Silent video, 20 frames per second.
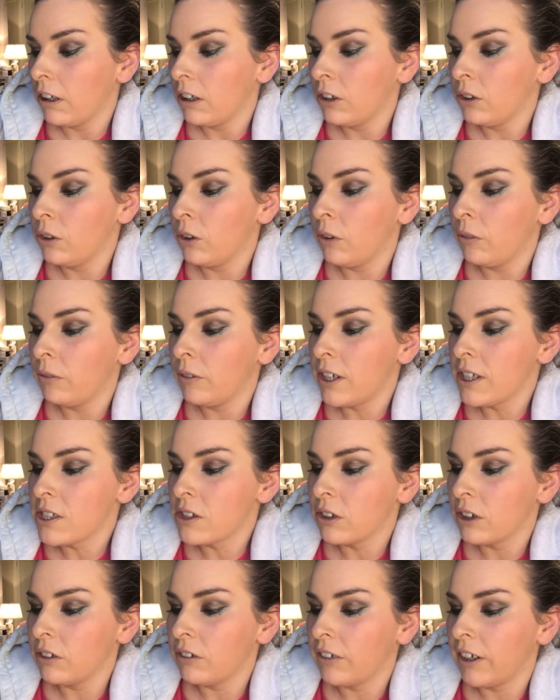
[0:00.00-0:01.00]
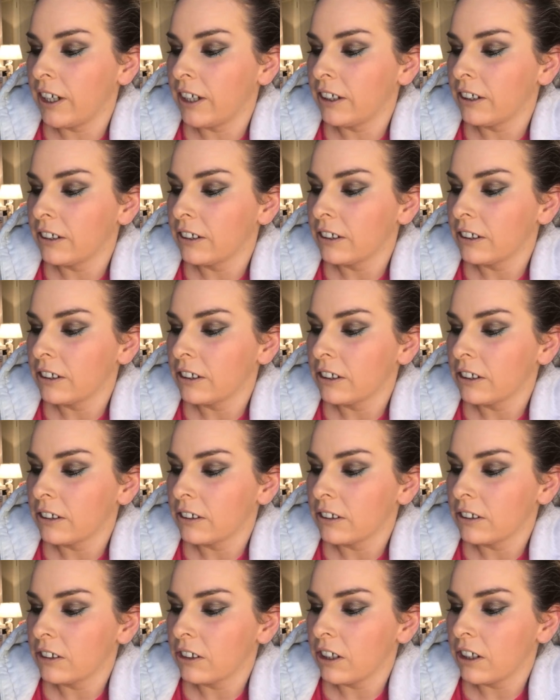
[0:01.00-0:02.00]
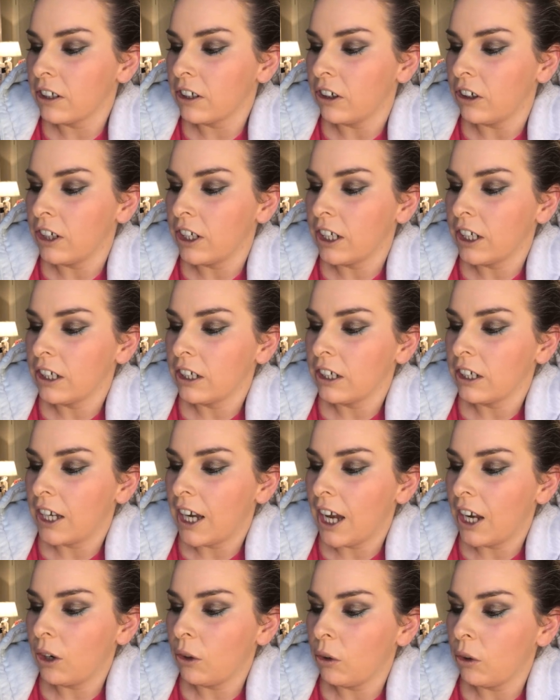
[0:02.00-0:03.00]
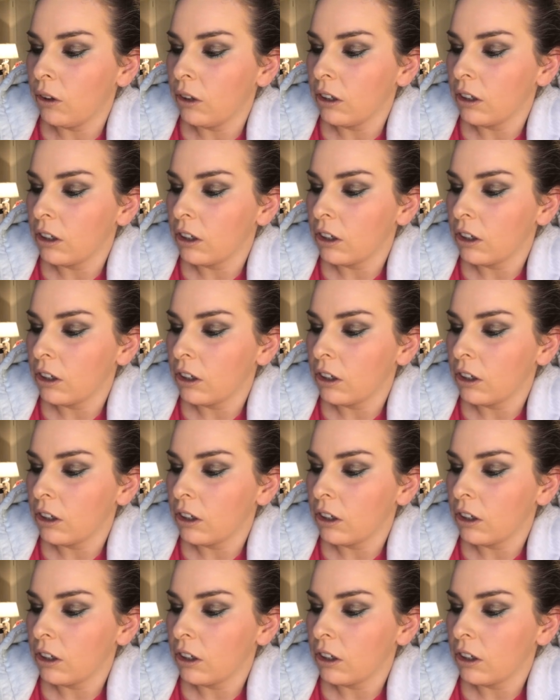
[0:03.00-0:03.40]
No, it's totally fine. Nothing on it at all.